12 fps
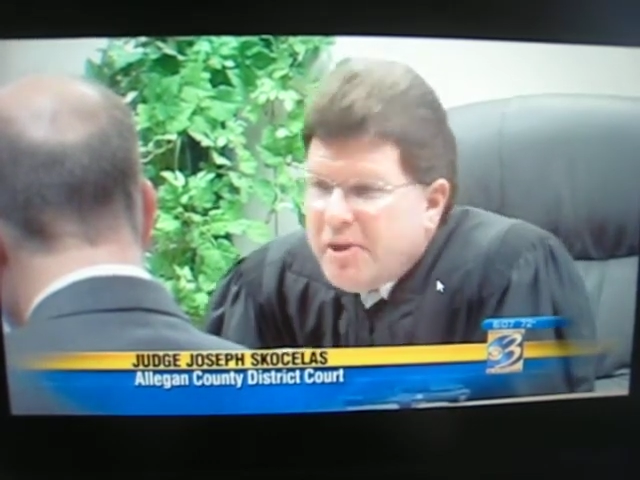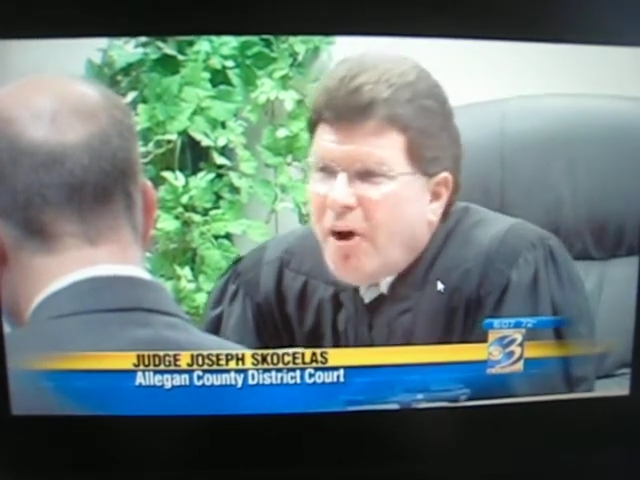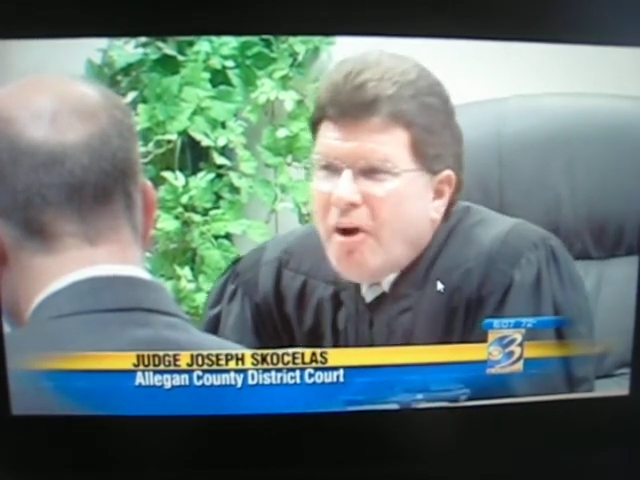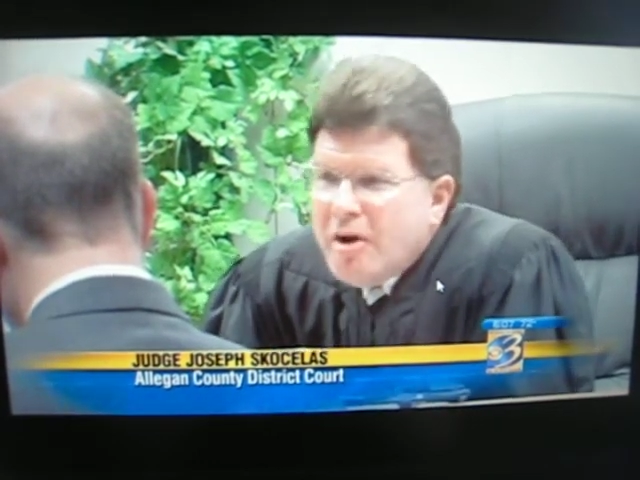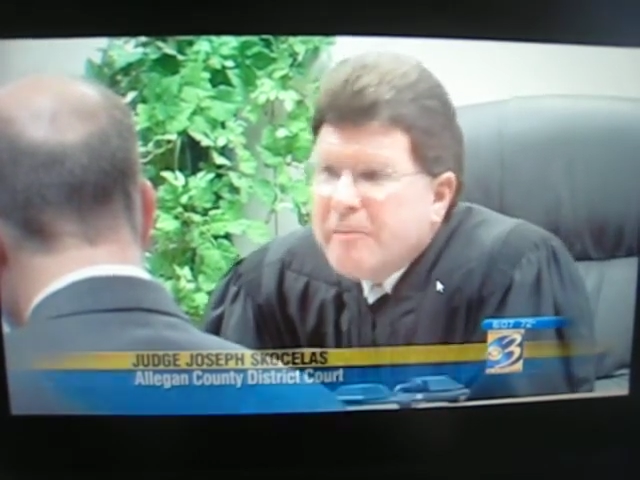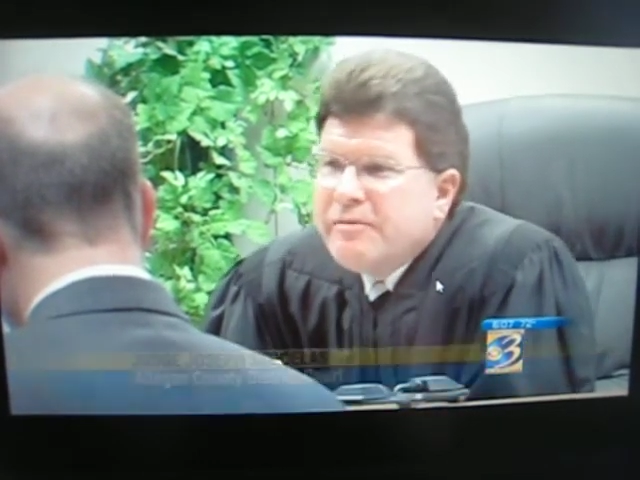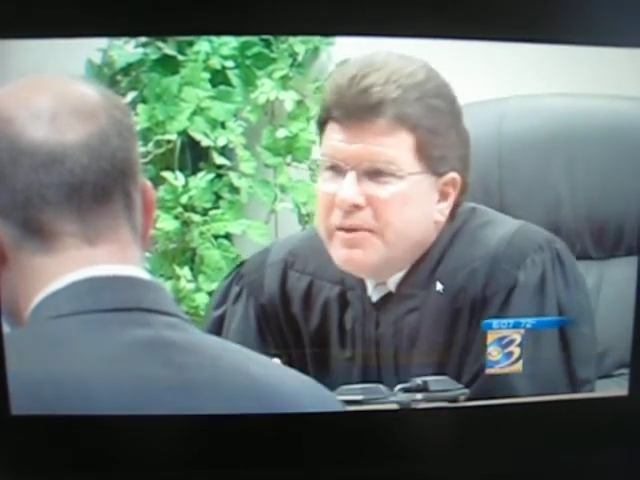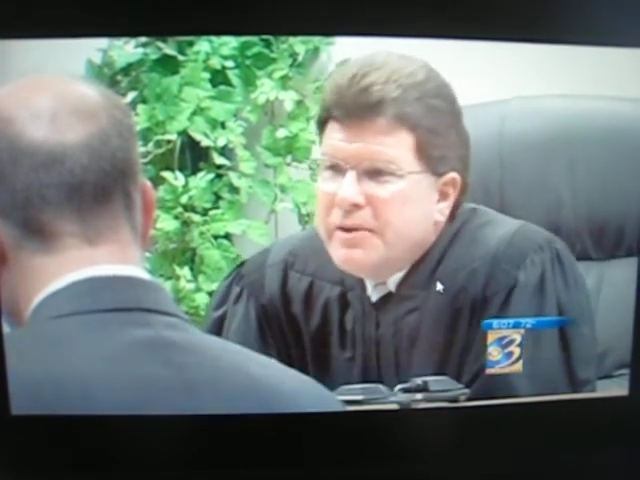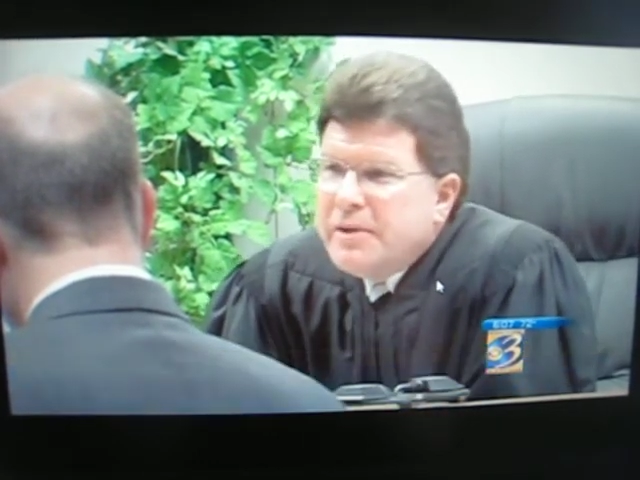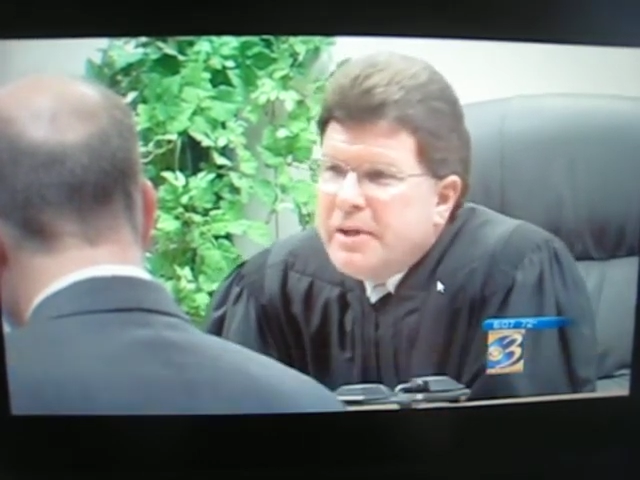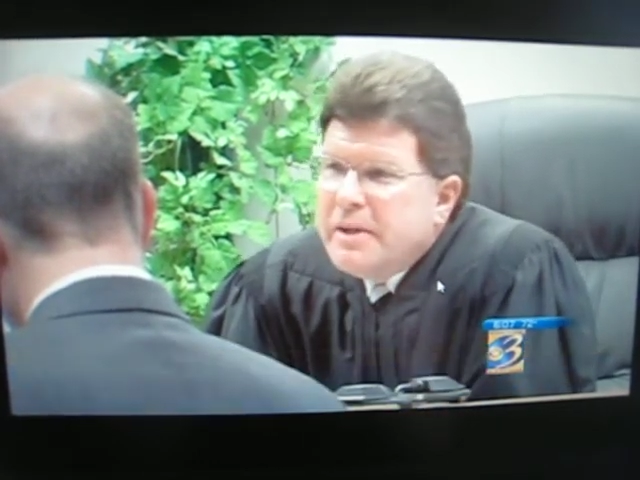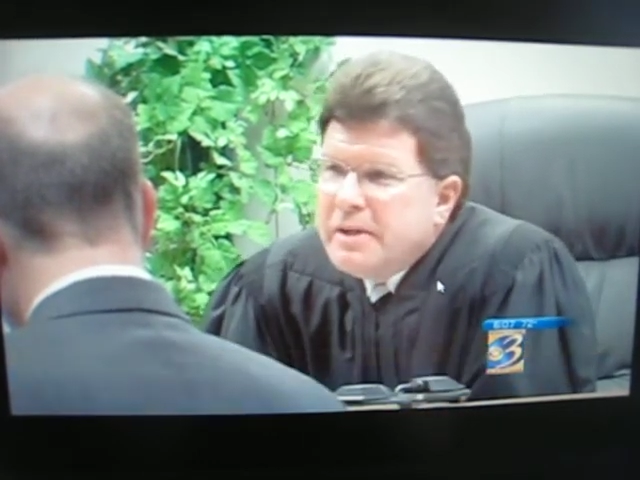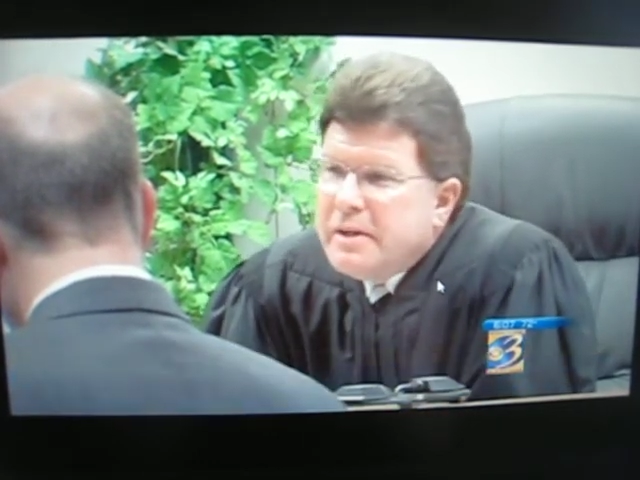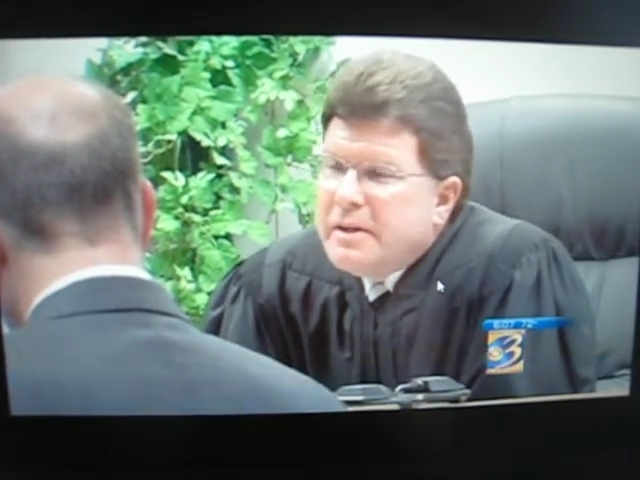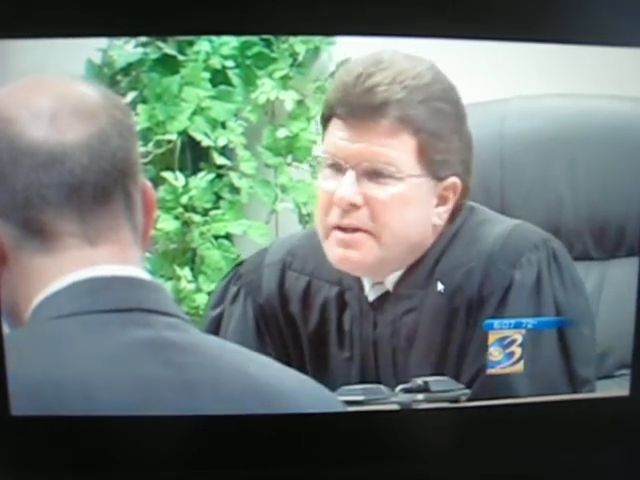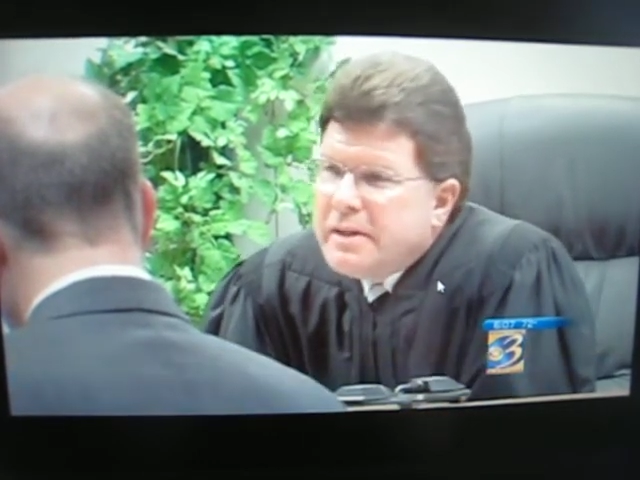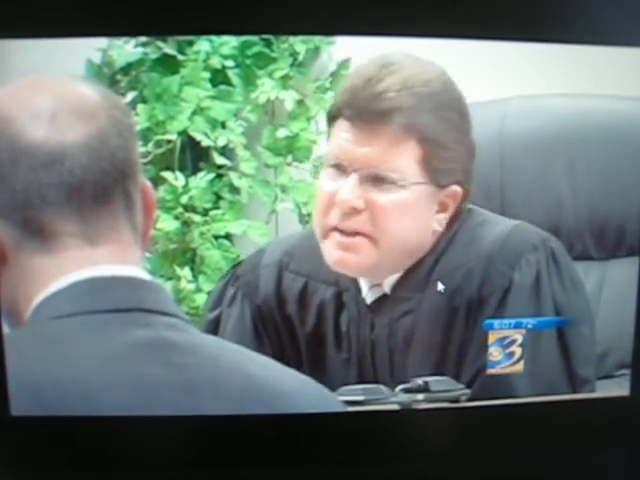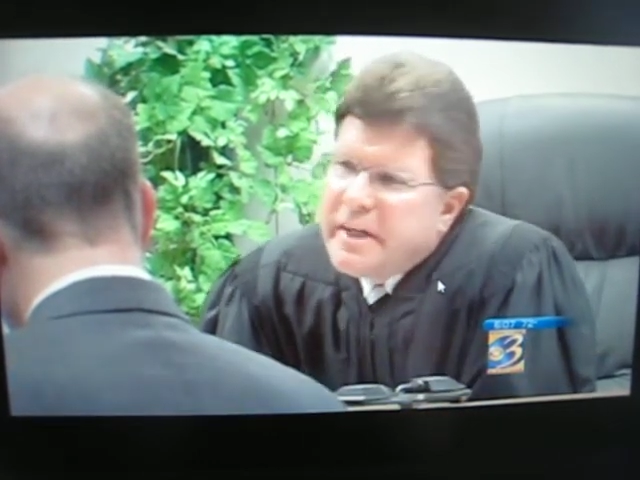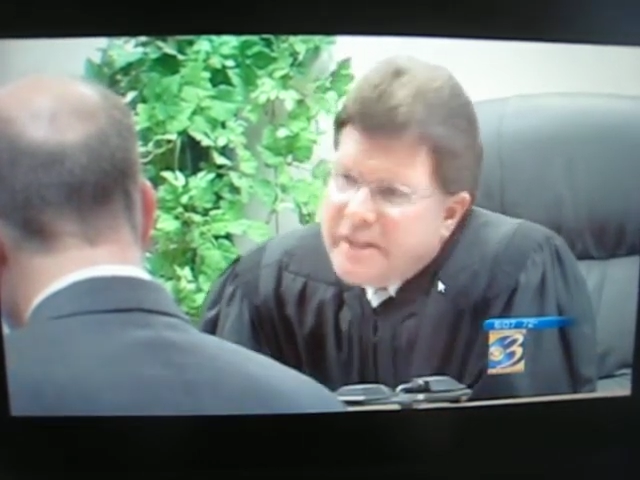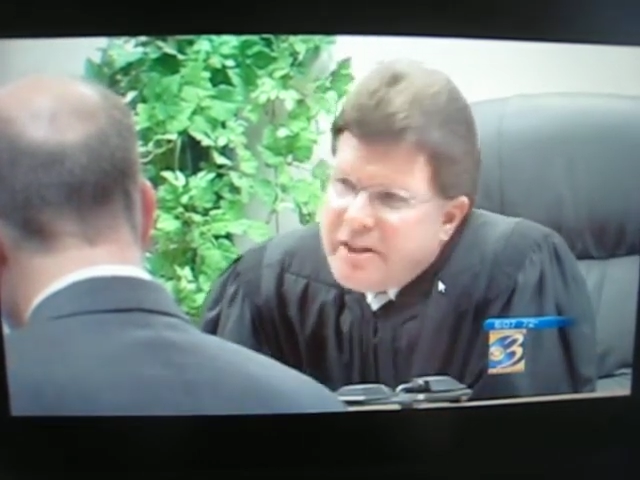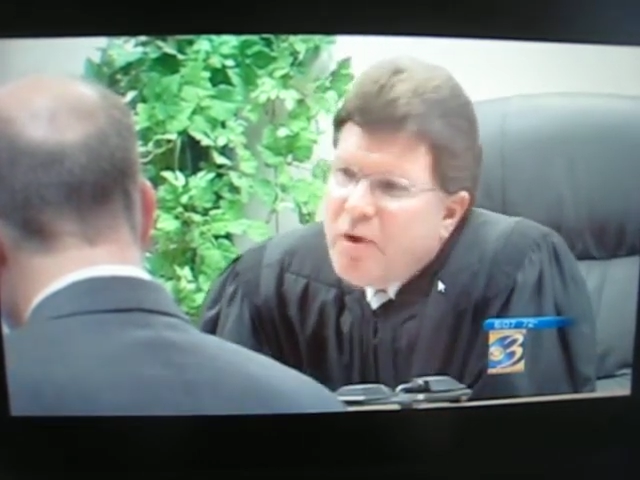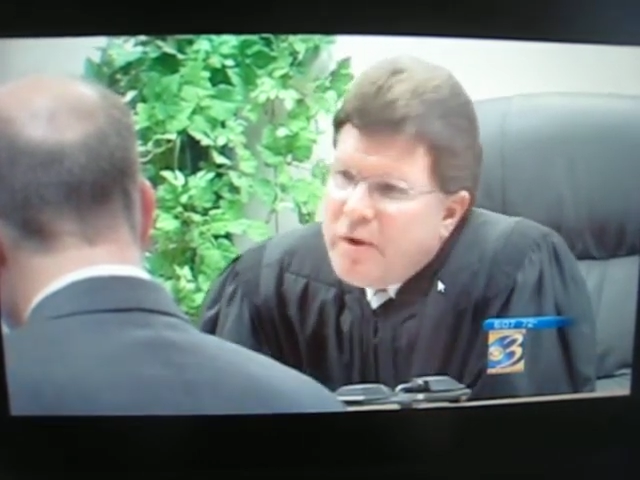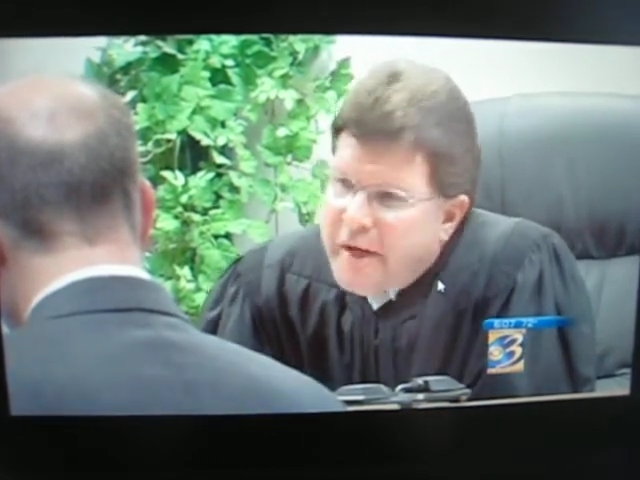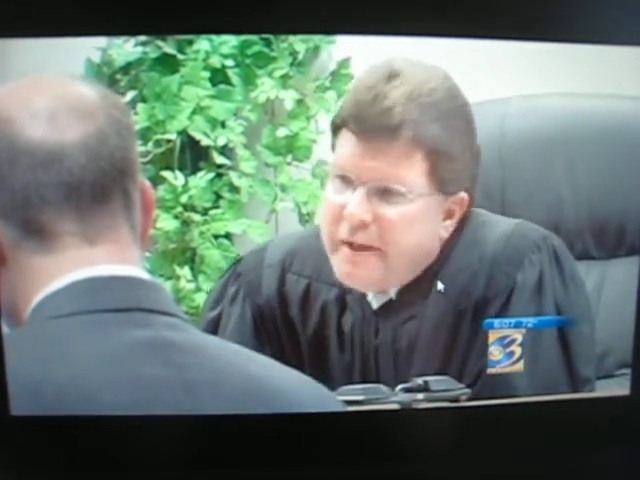dog food that they
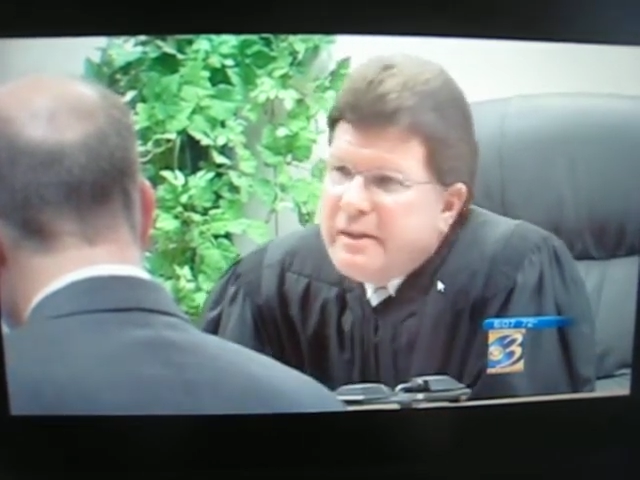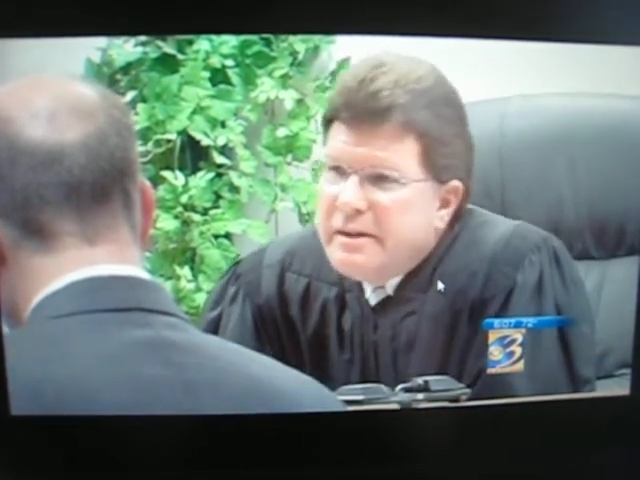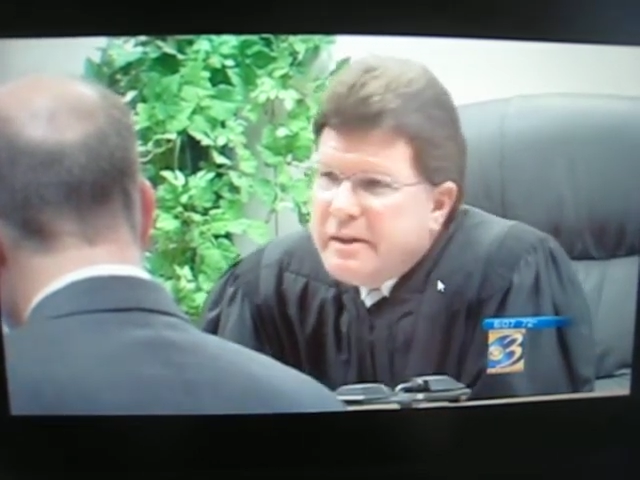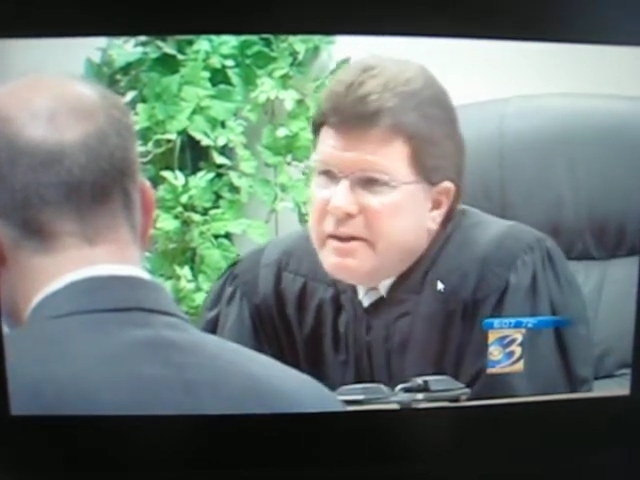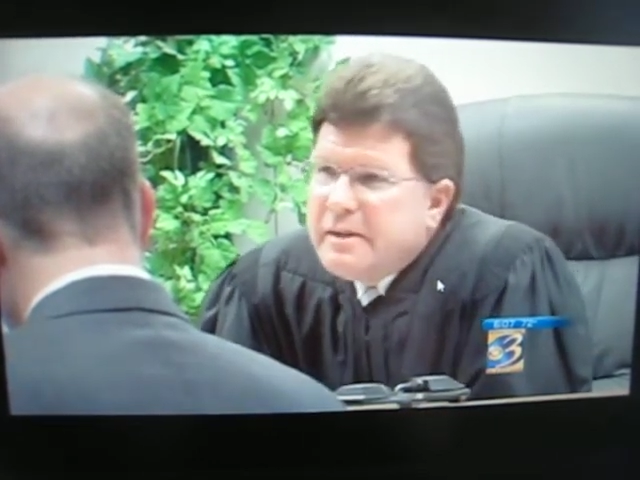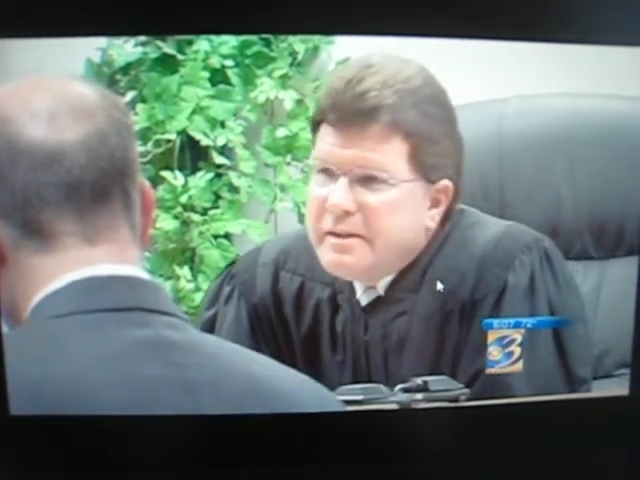donated